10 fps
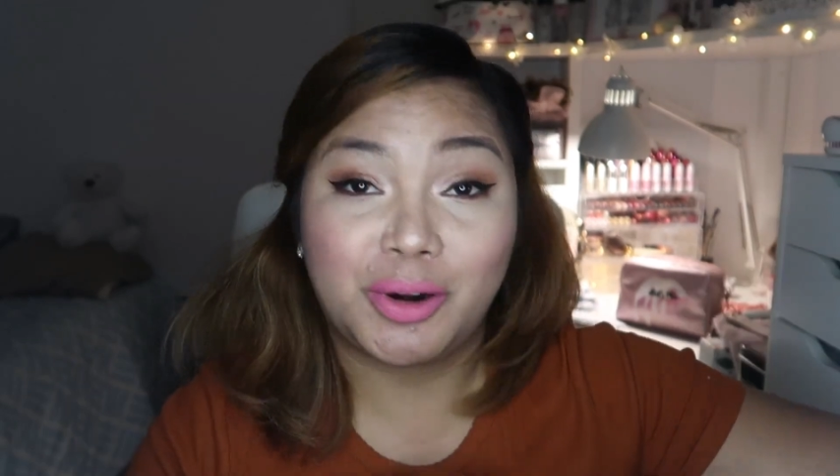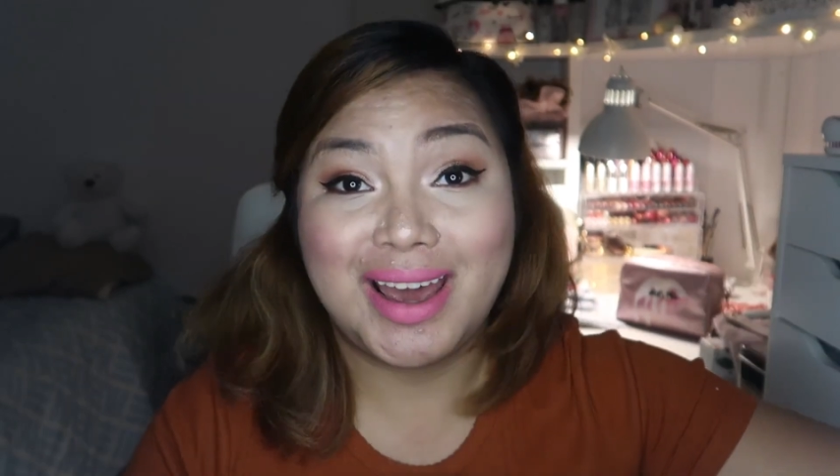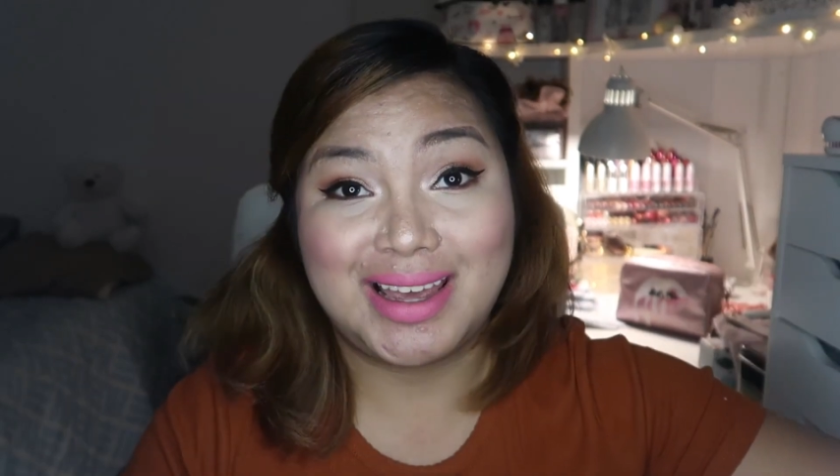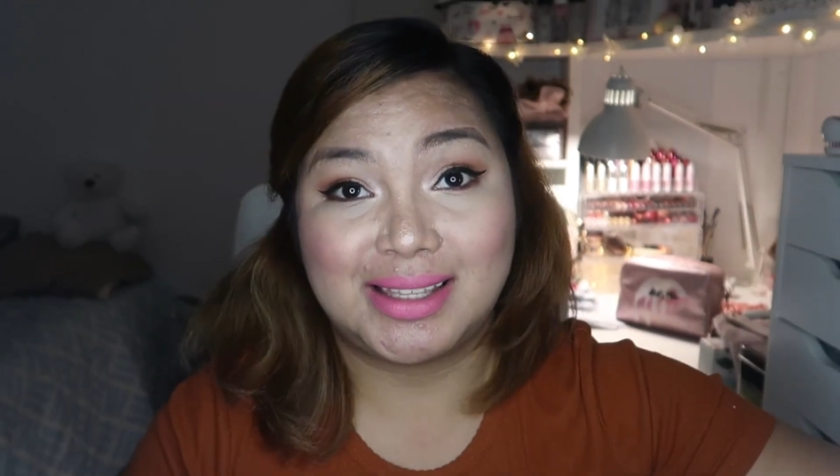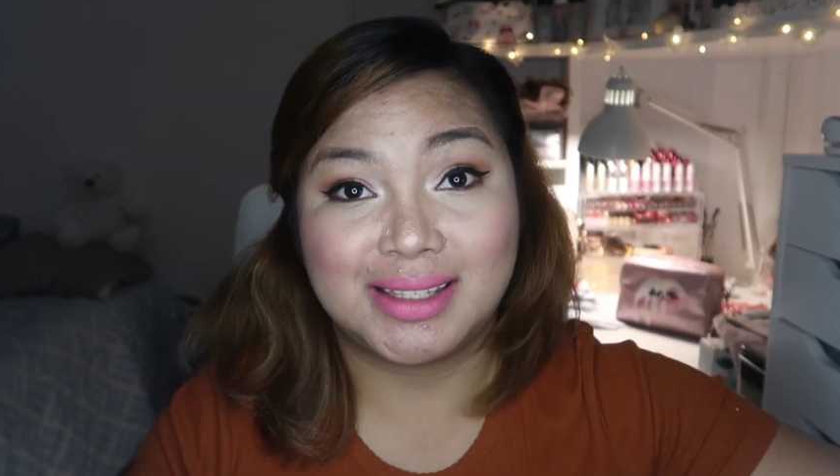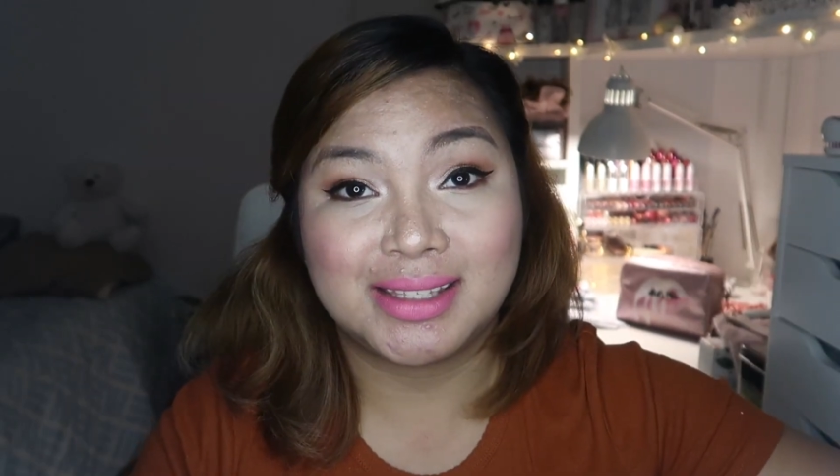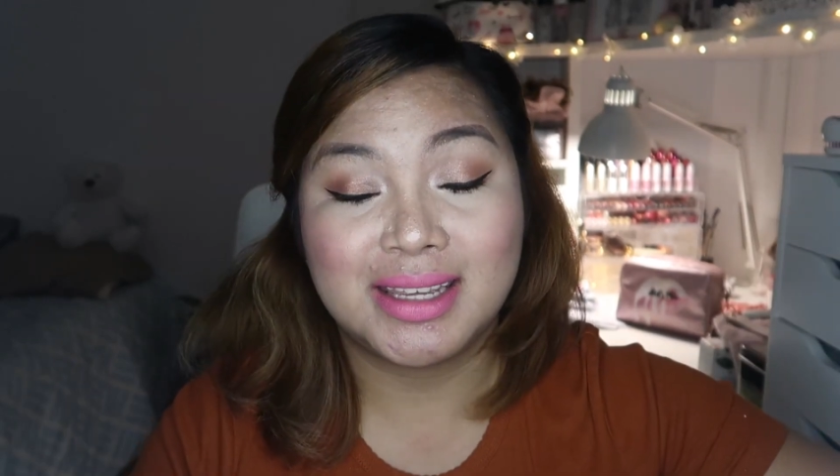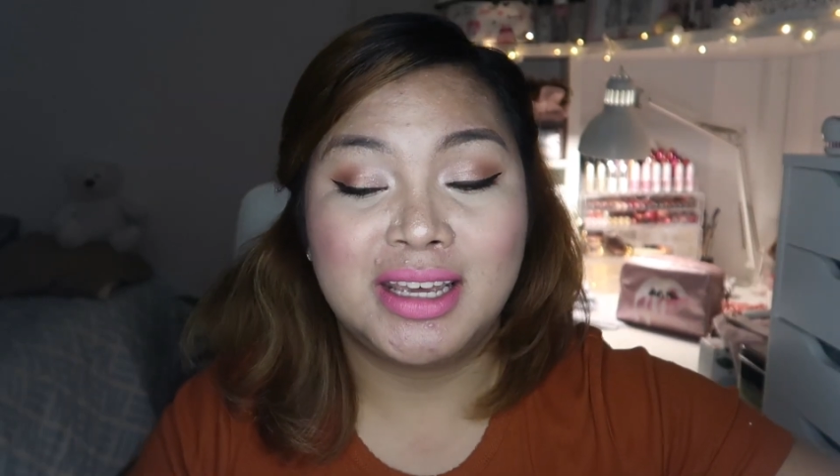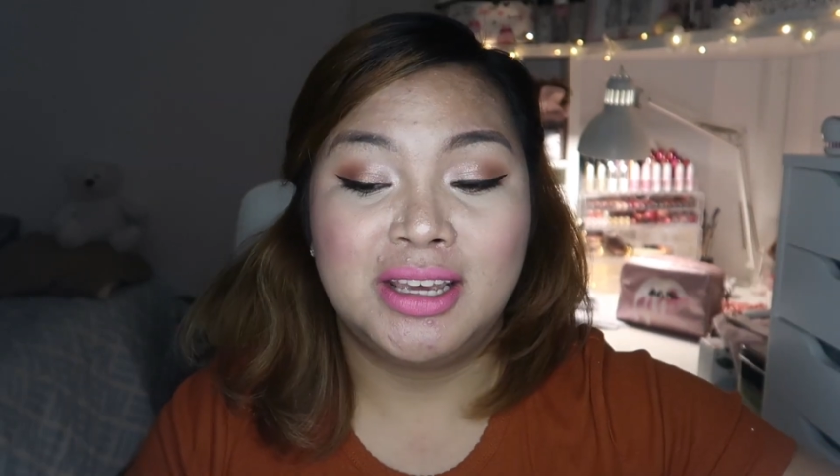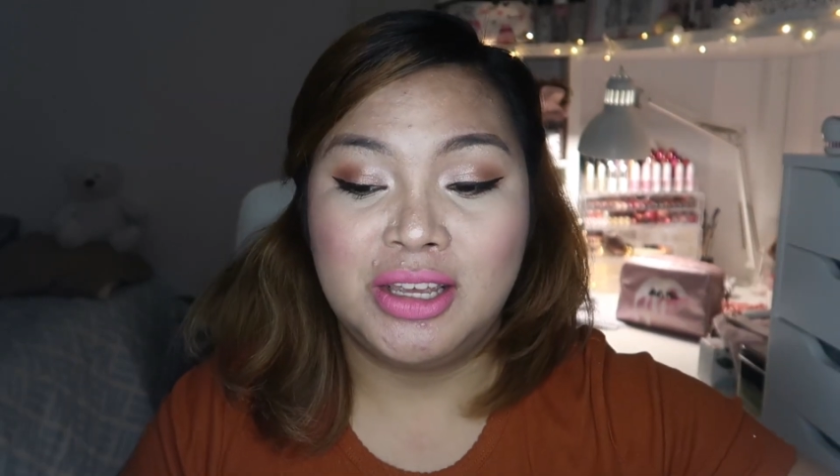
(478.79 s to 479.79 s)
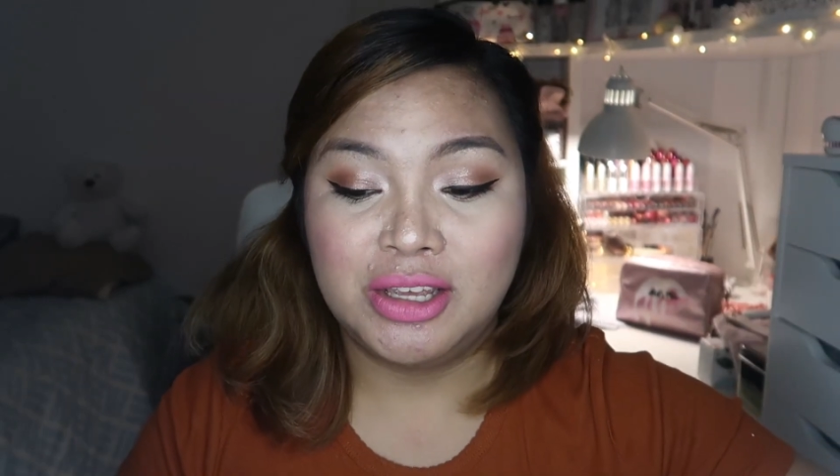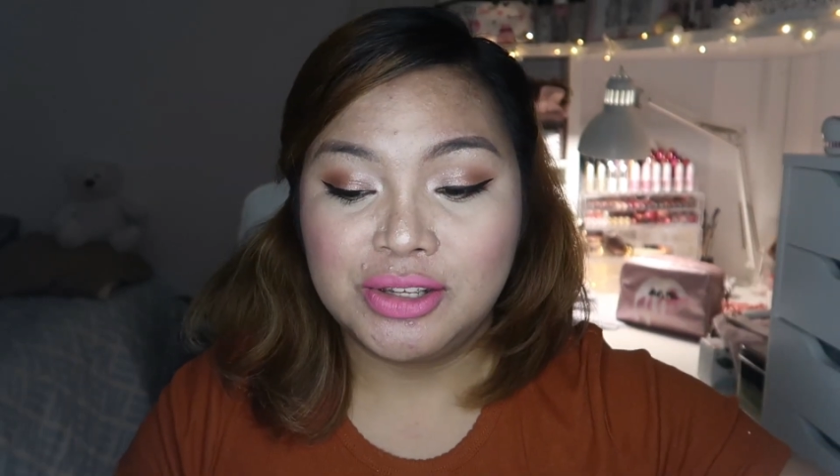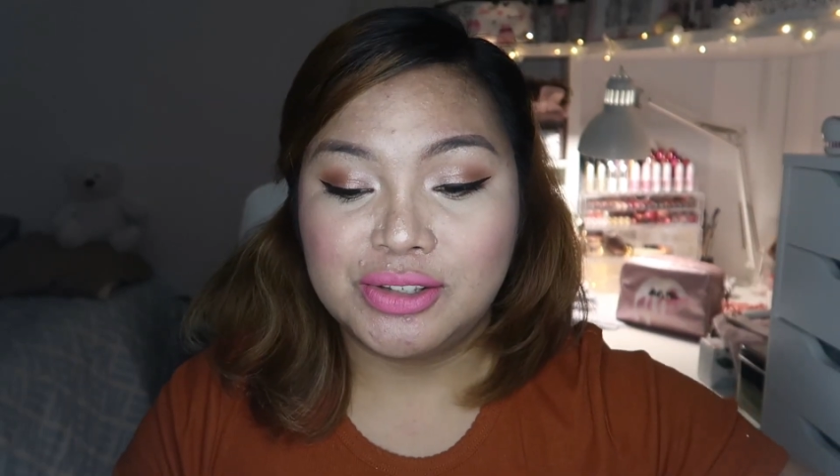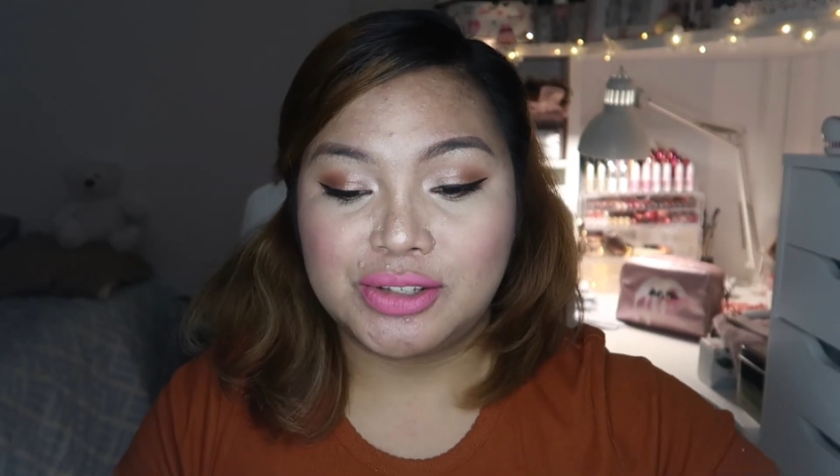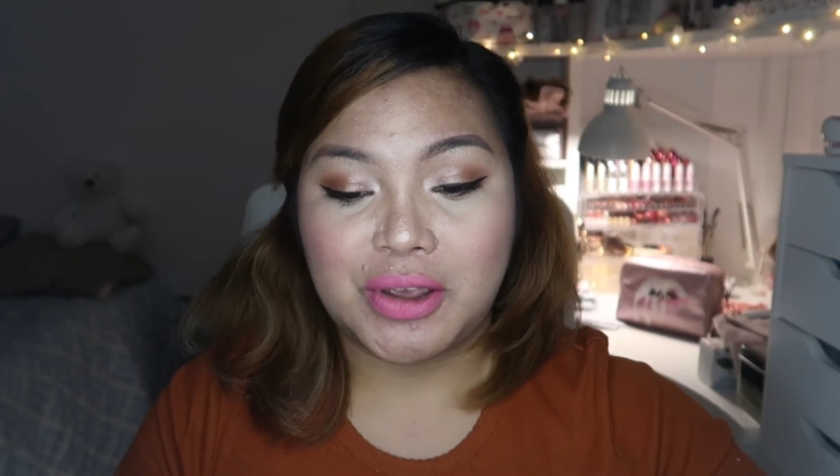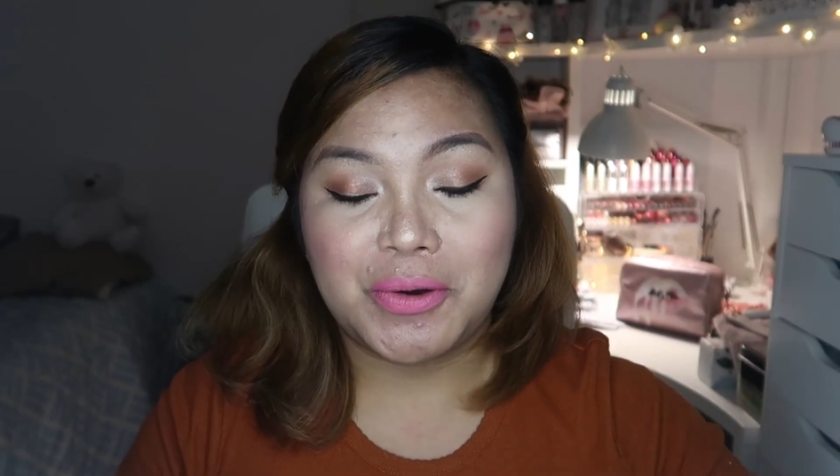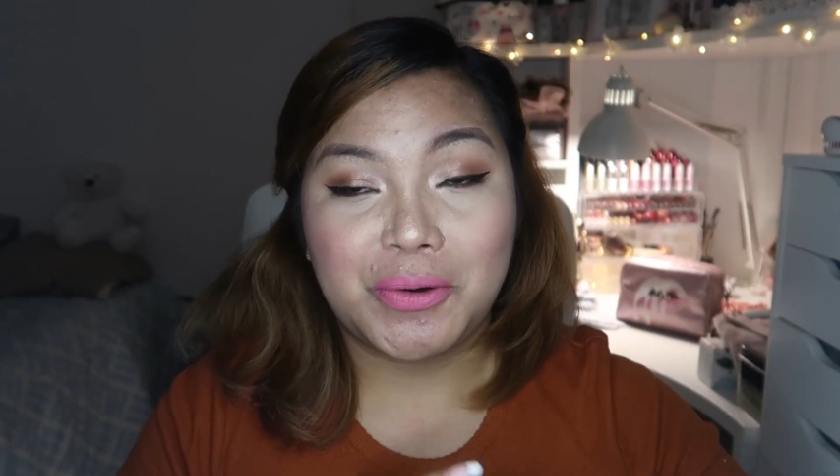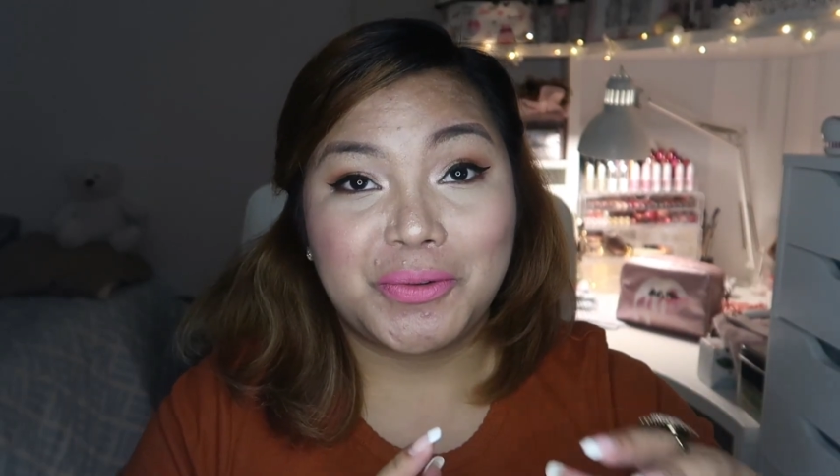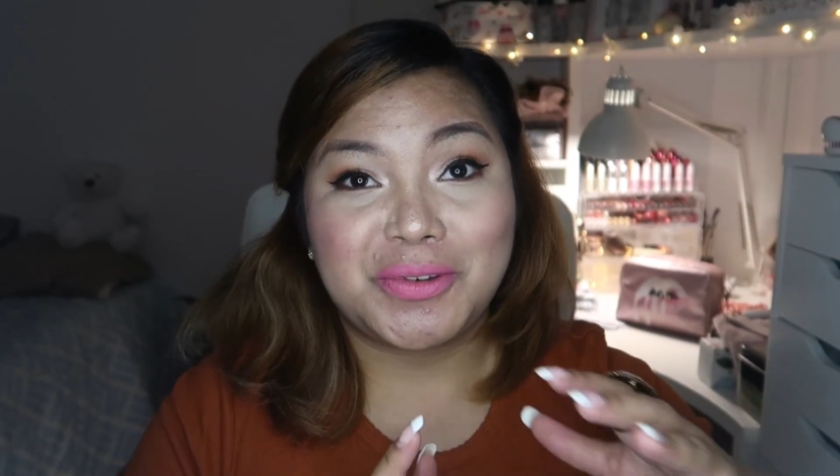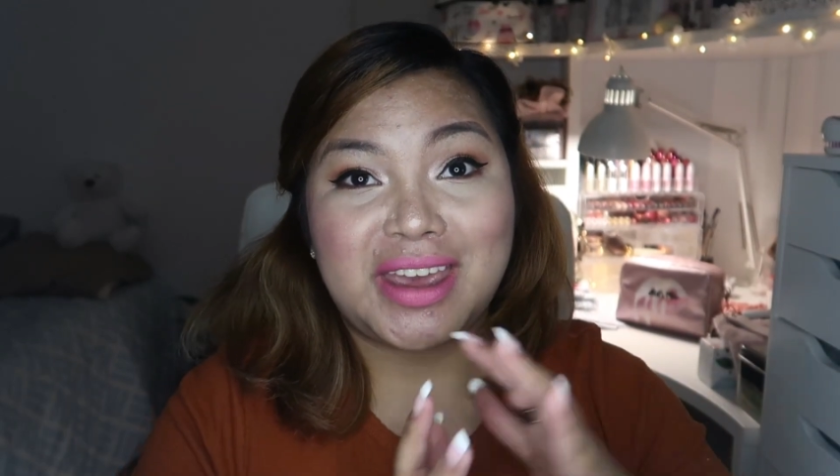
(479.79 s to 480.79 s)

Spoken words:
price. So